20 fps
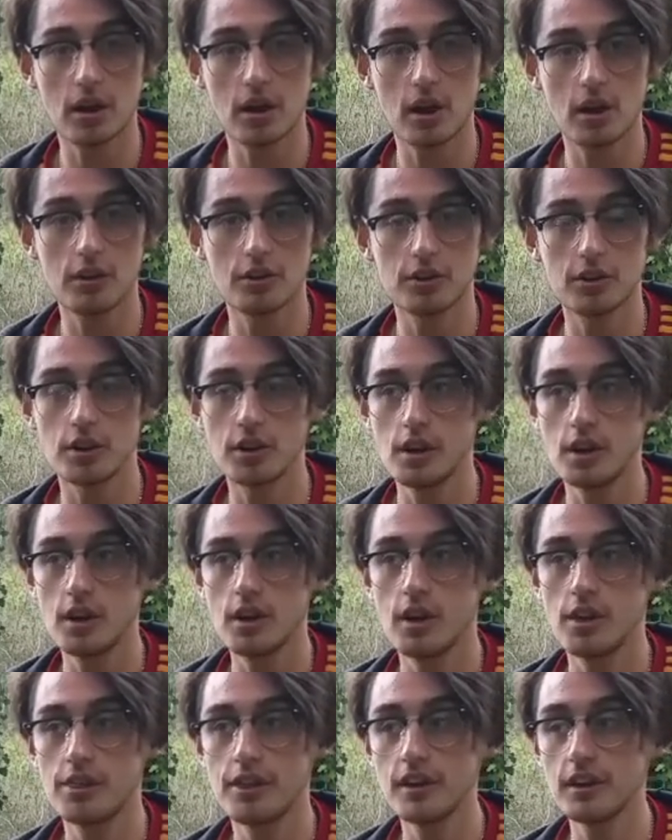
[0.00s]
other
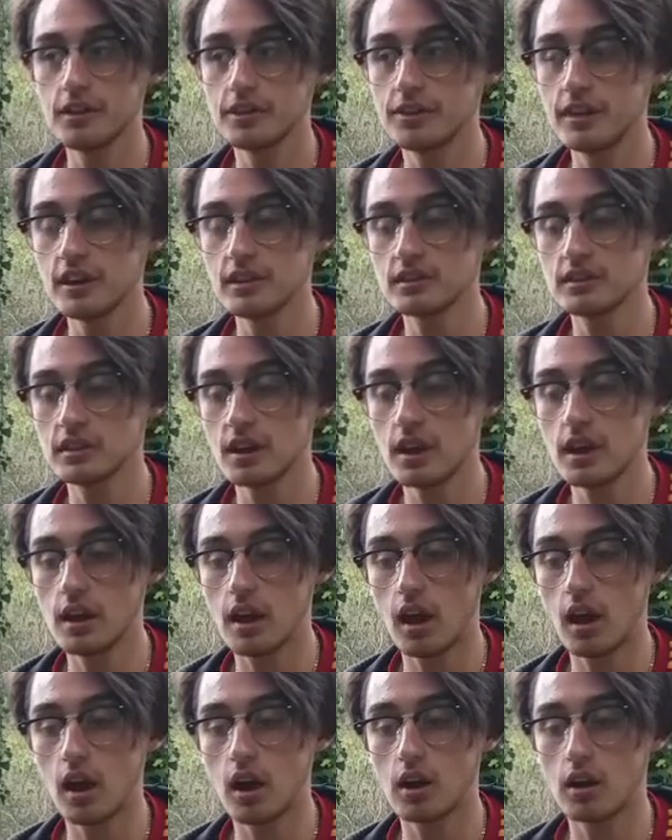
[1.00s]
things that
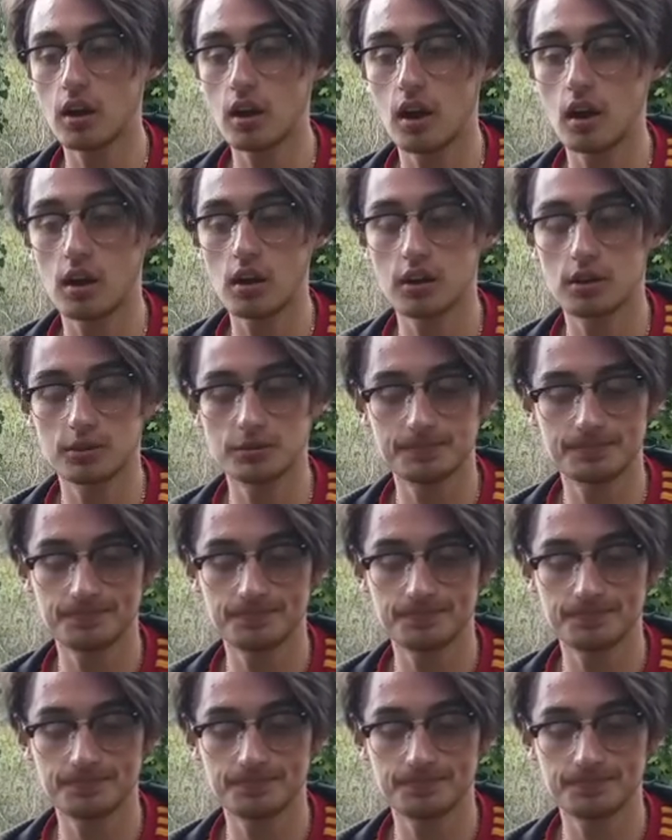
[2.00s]
are